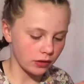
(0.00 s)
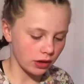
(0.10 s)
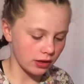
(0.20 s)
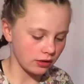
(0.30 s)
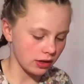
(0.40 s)

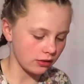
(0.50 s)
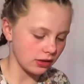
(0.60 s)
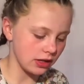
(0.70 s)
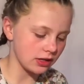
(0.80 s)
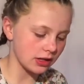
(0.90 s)
Okay,
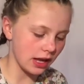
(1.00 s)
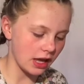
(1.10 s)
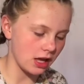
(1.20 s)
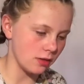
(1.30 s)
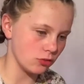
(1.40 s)
these
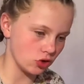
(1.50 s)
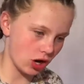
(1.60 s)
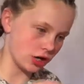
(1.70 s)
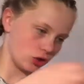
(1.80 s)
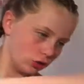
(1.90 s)
came
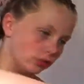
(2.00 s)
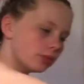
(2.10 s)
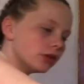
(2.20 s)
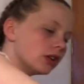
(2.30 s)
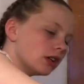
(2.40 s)
dried up,
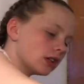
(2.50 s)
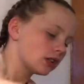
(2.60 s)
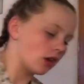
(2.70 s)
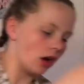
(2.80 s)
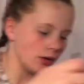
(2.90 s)

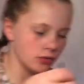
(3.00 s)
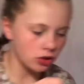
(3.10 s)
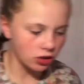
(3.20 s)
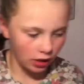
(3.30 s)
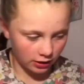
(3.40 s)
so I'm
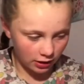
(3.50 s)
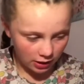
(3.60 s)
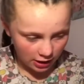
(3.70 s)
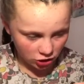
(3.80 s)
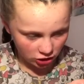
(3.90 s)
just like, they
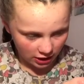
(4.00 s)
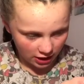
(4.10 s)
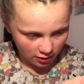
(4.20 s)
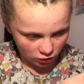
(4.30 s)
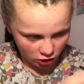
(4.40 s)
literally
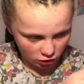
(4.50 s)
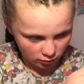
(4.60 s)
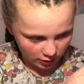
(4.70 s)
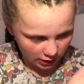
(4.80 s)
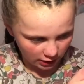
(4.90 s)
came dried
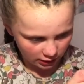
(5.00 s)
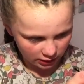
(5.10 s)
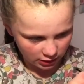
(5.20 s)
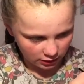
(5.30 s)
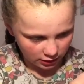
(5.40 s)
up,
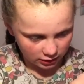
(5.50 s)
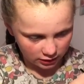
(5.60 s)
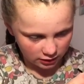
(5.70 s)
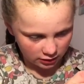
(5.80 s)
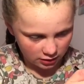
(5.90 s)
and
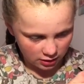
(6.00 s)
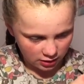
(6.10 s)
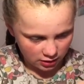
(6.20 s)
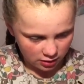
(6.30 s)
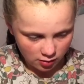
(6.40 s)
that's
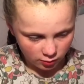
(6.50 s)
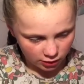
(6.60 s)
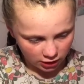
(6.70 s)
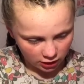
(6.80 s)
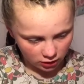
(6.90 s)

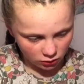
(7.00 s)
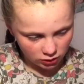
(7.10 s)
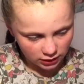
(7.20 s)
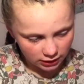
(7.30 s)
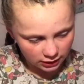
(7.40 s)
pretty
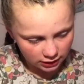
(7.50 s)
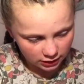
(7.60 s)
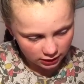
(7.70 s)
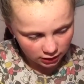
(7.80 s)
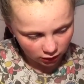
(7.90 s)
useless.
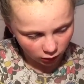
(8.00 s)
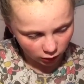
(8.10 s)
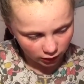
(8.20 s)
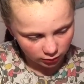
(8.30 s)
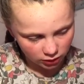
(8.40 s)
So
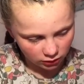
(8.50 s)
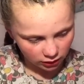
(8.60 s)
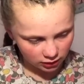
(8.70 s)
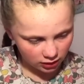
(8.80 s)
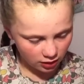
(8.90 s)
what I'm
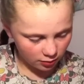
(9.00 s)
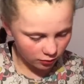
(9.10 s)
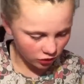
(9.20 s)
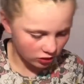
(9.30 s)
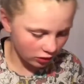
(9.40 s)
doing is I
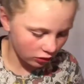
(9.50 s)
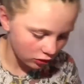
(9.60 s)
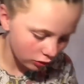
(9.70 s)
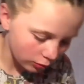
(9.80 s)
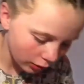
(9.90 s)
am just going to